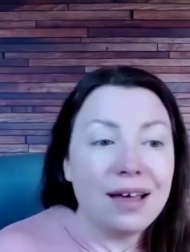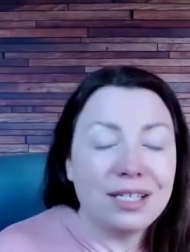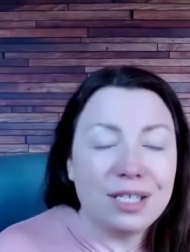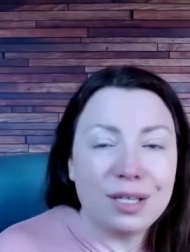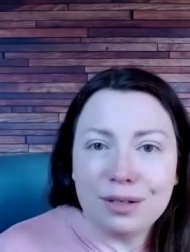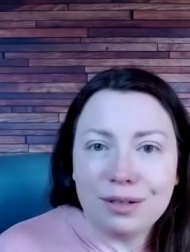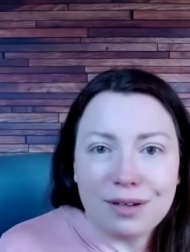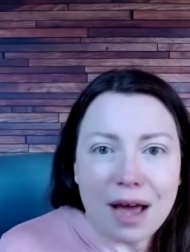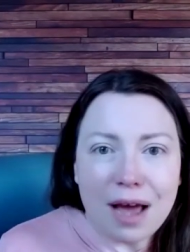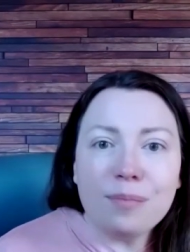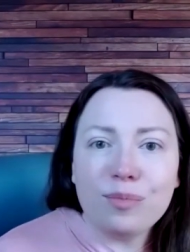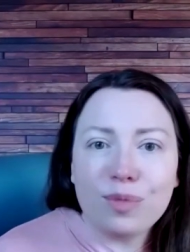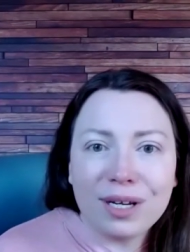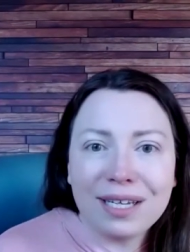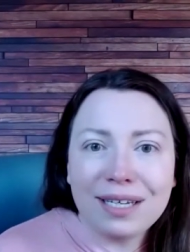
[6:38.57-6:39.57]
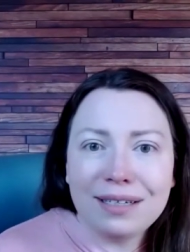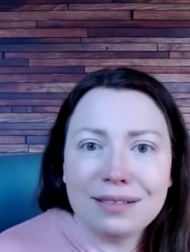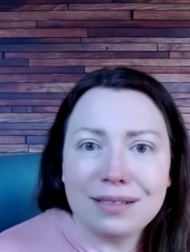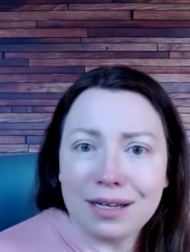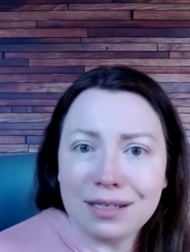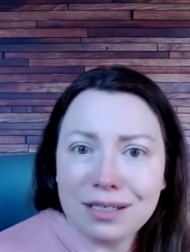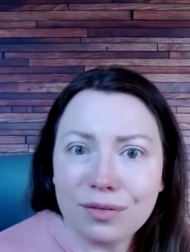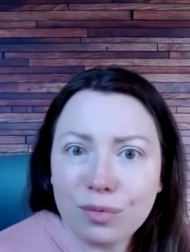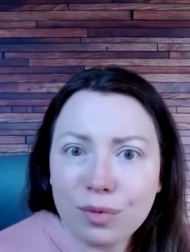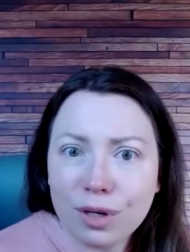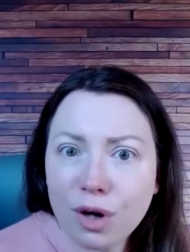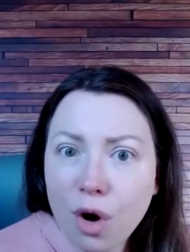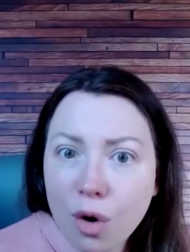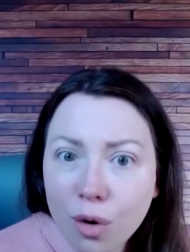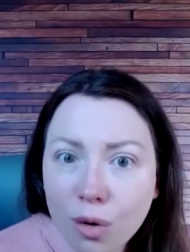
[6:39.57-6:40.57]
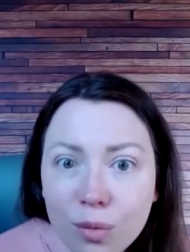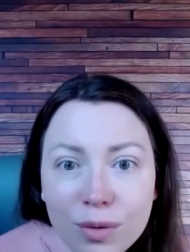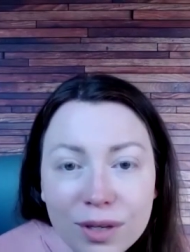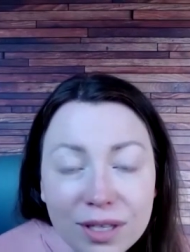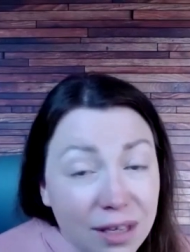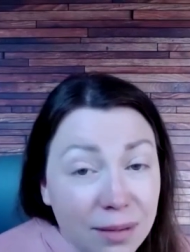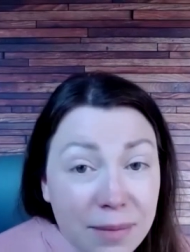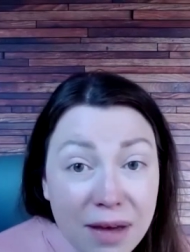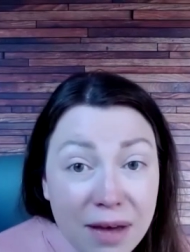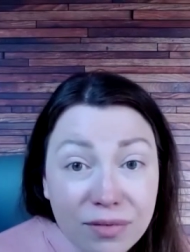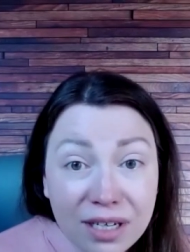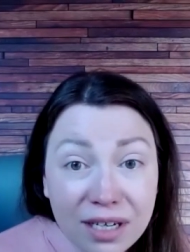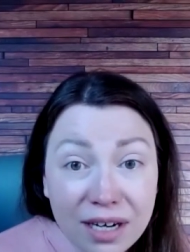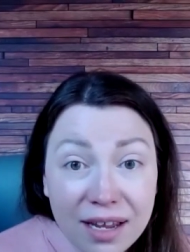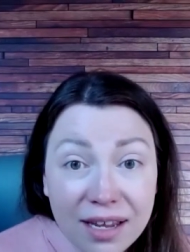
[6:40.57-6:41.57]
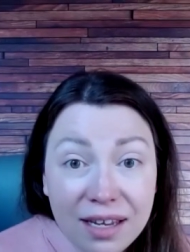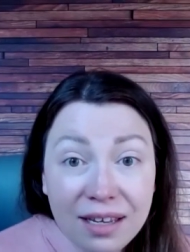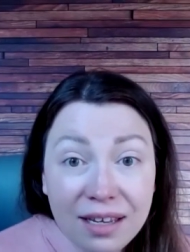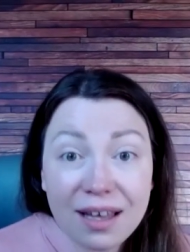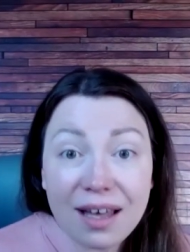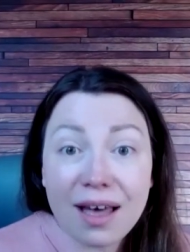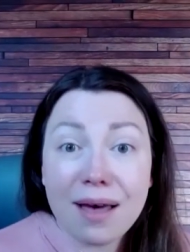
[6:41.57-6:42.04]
so they're not bringing tons of work home with them every night.